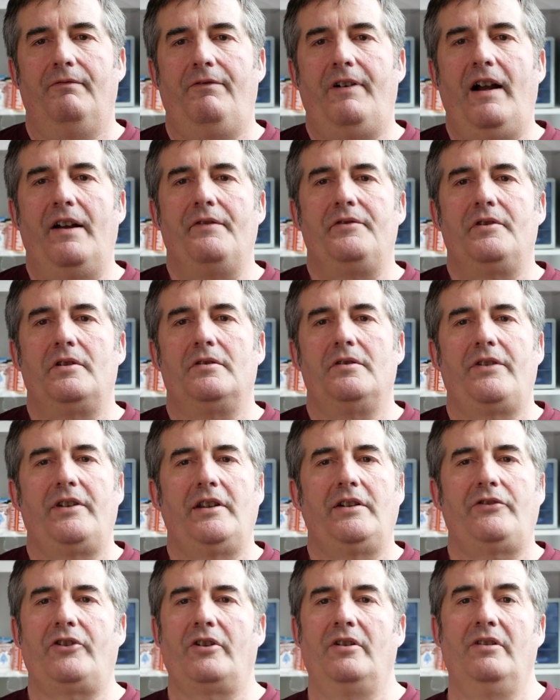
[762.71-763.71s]
5 euros
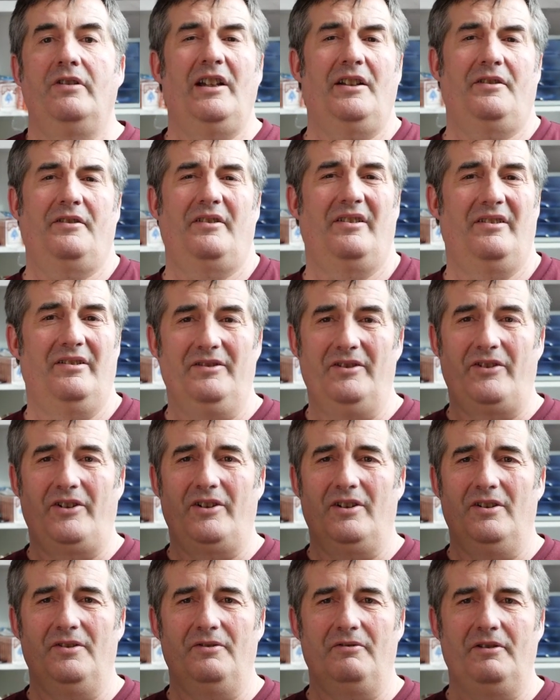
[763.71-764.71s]
each. That's
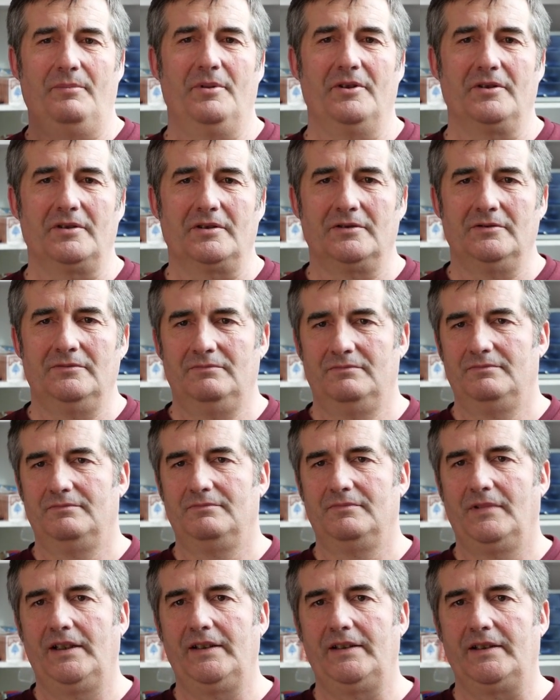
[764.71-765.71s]
another 100 bucks.
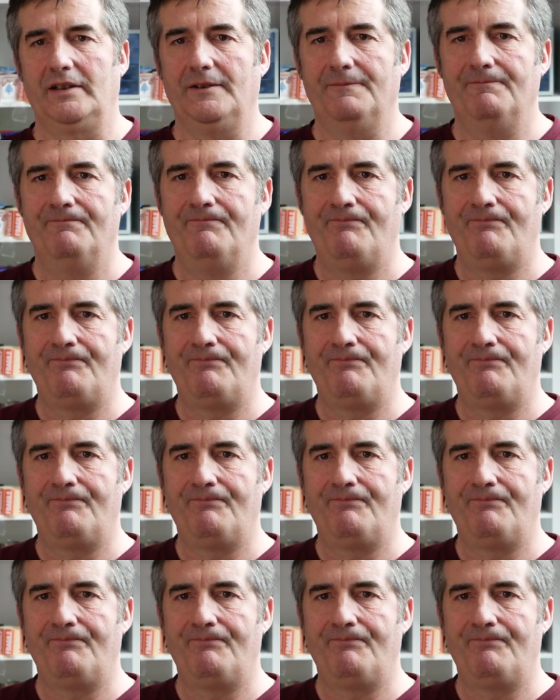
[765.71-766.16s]
Easy.